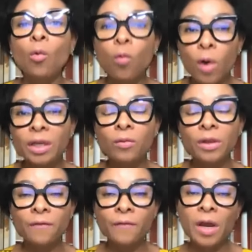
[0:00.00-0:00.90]
working
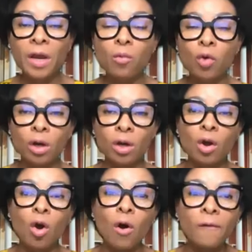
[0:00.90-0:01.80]
with the framework
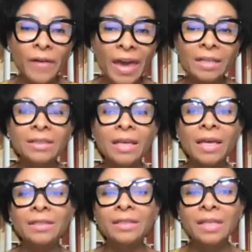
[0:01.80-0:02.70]
of
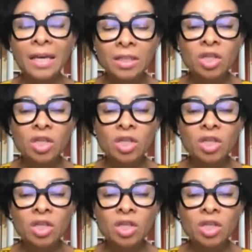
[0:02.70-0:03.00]
excellence,